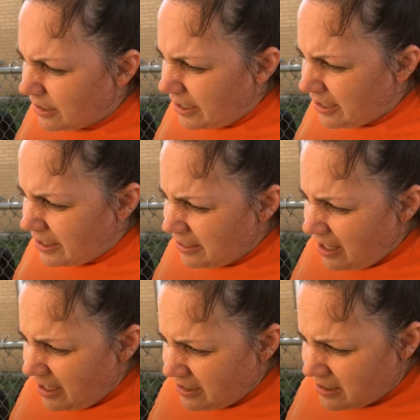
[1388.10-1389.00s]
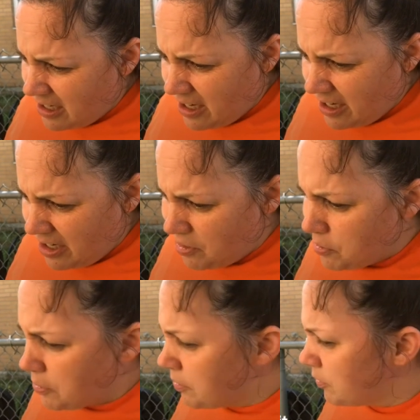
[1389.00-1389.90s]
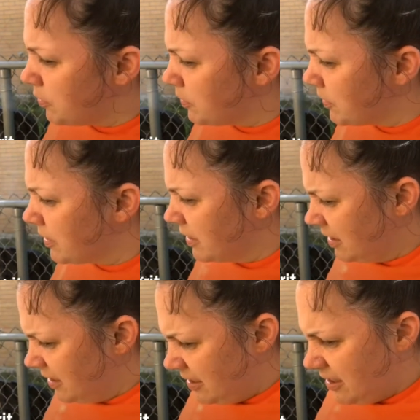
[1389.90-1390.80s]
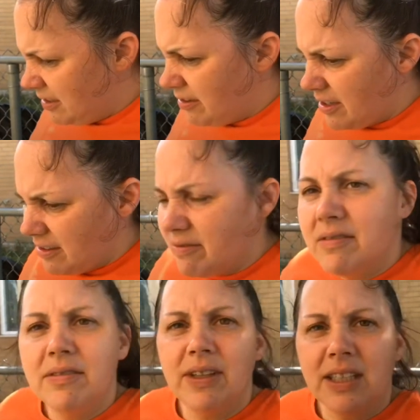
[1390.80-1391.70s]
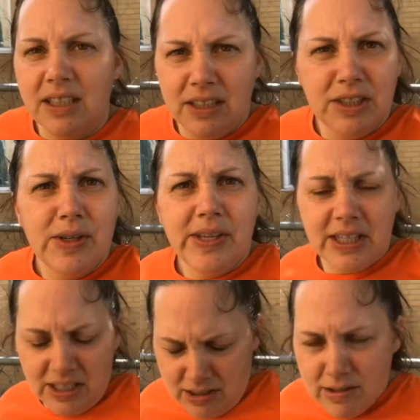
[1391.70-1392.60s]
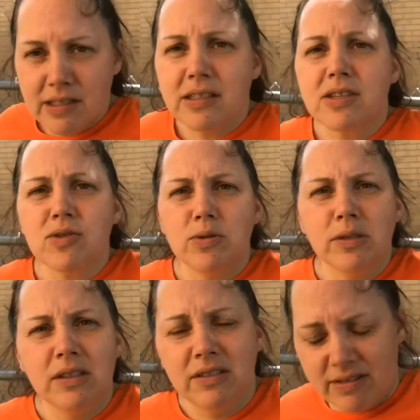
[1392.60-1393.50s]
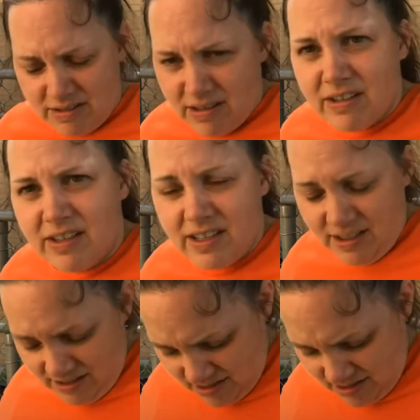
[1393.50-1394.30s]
I get that. Uh, you know that fucking glue that they use in school when you're a kid.